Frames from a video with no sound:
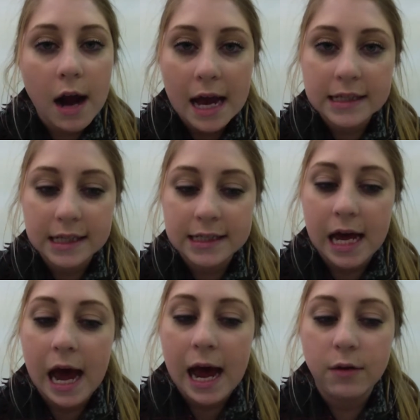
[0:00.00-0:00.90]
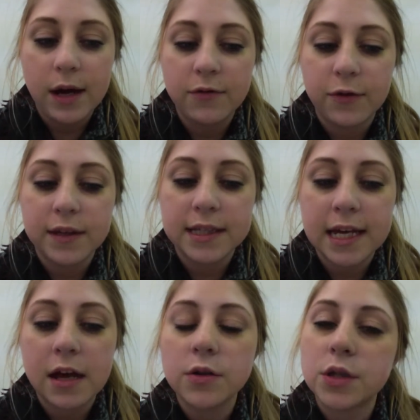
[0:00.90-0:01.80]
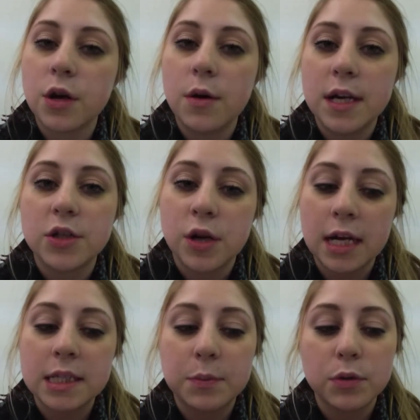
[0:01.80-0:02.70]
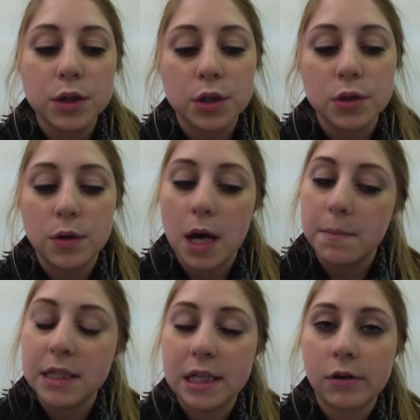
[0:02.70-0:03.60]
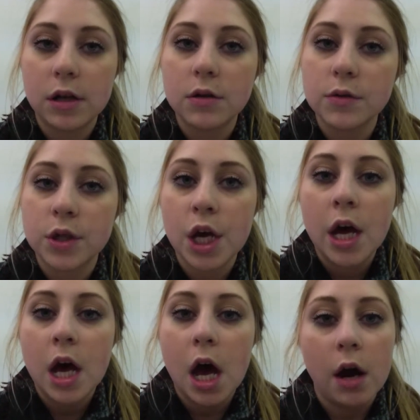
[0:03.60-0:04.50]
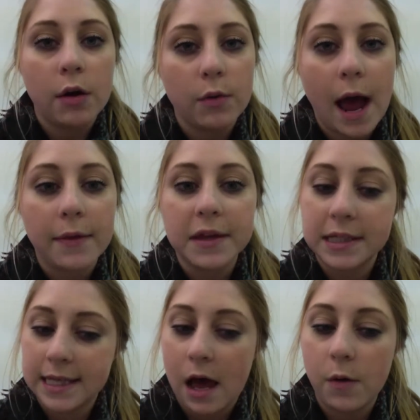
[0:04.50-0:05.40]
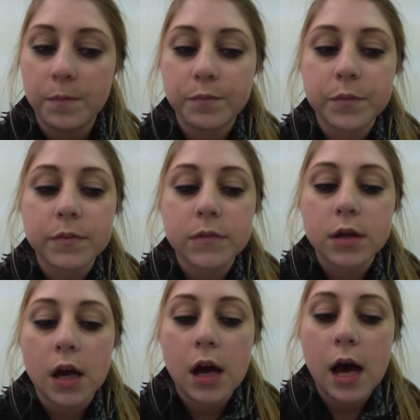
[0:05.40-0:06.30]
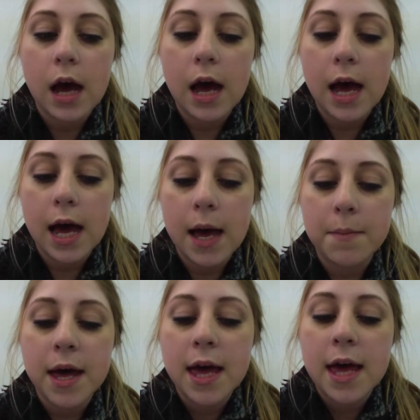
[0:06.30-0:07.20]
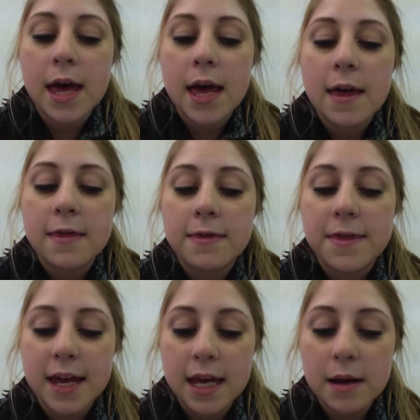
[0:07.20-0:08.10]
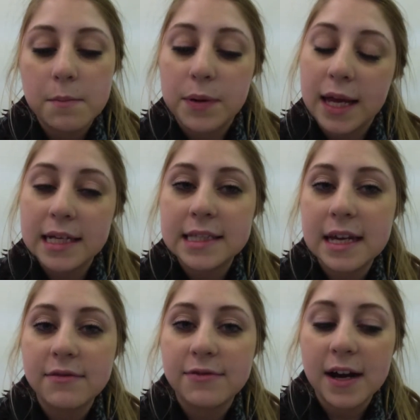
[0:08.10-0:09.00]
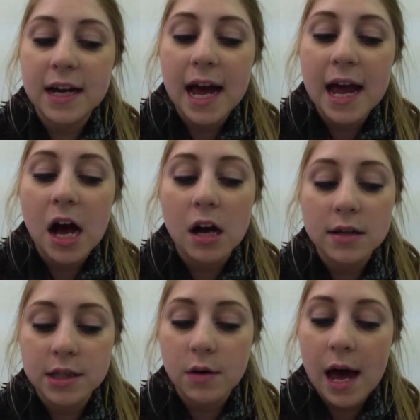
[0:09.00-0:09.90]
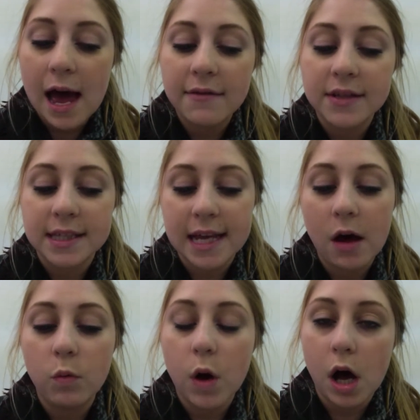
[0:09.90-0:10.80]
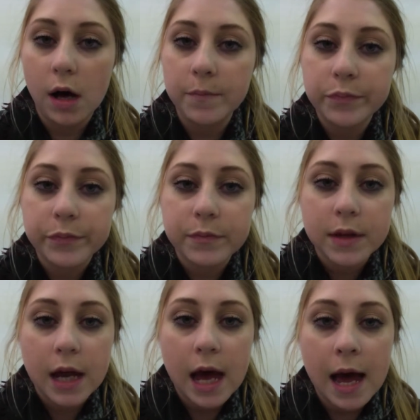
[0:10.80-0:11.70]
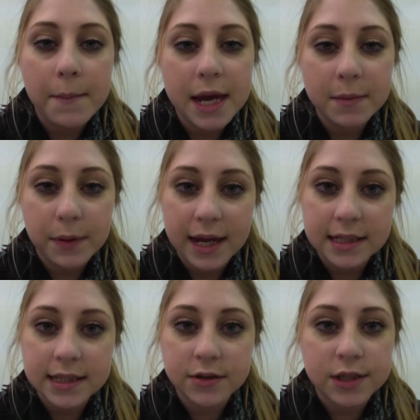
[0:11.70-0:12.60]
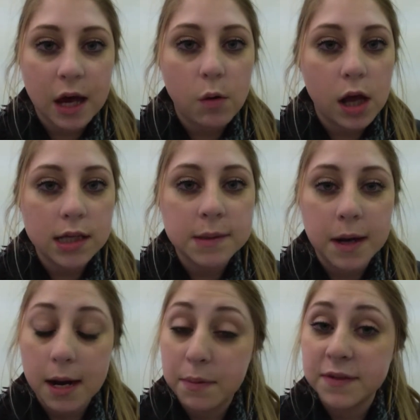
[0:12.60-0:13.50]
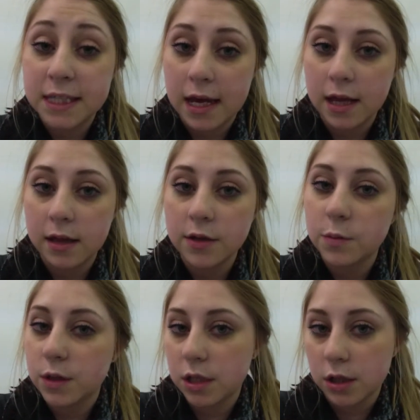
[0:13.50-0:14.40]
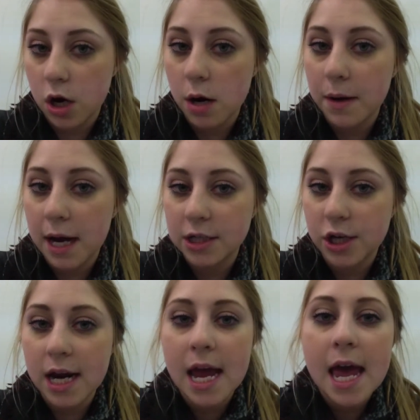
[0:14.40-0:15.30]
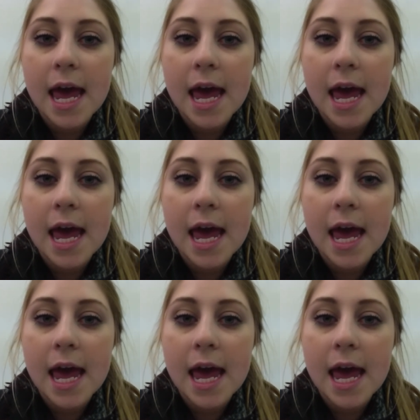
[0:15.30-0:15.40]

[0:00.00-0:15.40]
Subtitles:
acts as the highway for the cell, so it transports materials around the cell. Then plants and fungi also have a cell wall. In plants, their cell wall is made up of cellulose, which is a carbohydrate,